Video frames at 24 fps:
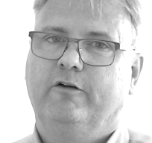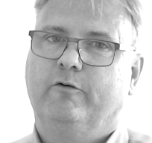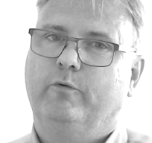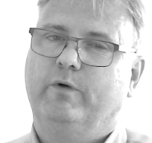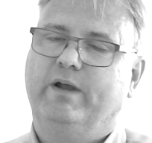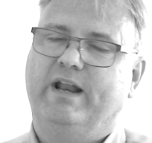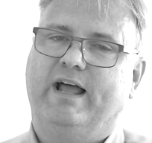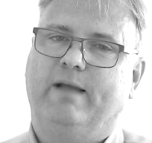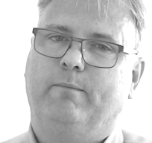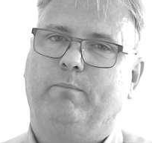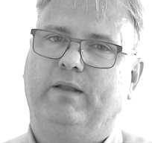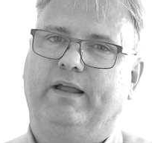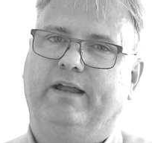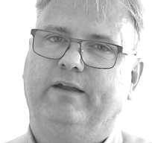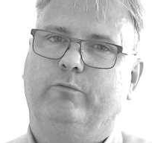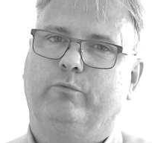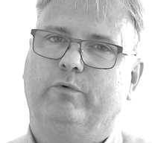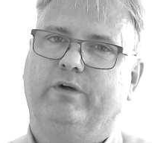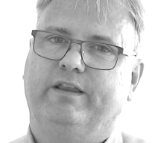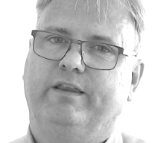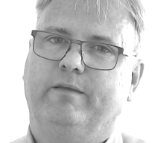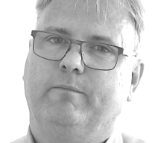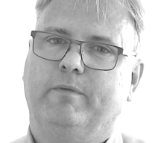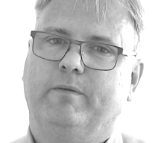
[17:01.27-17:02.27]
When I played
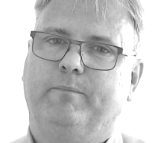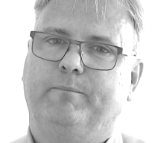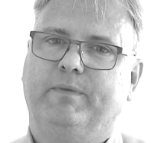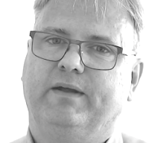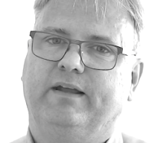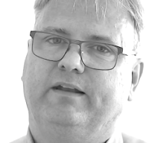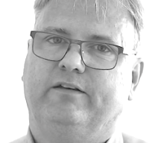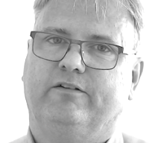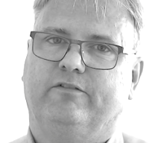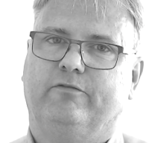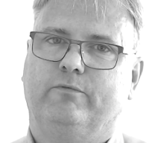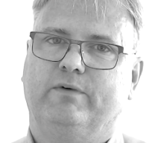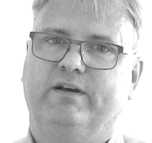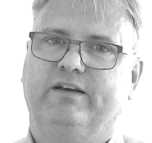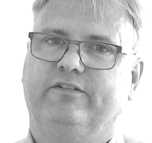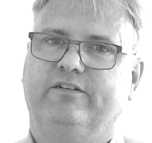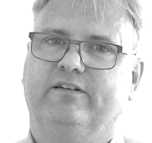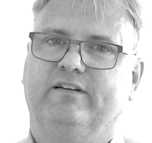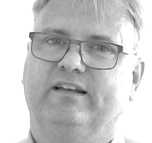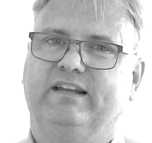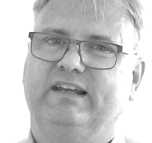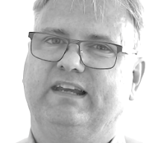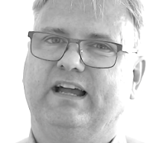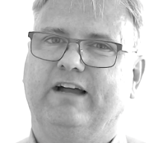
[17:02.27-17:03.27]
with them a bit
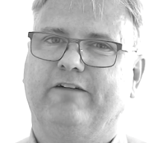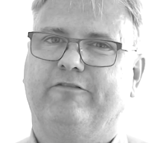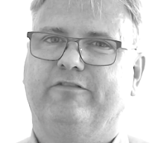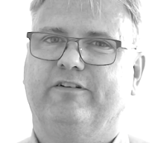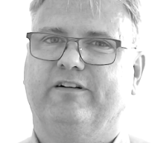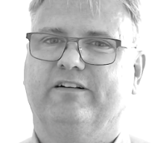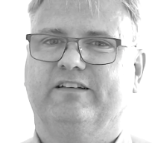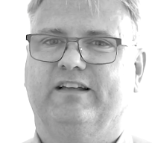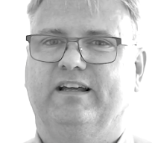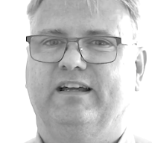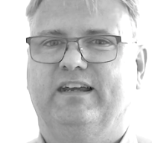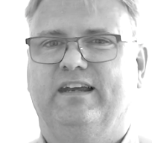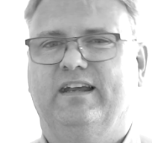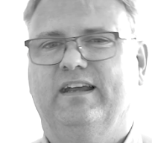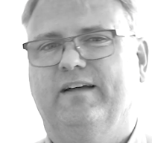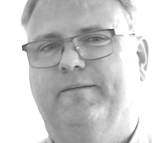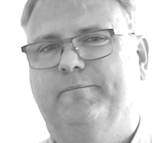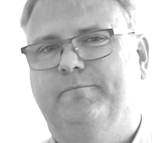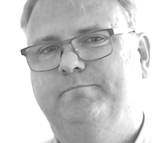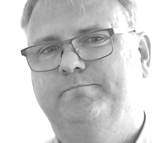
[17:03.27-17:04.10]
recently, I felt like,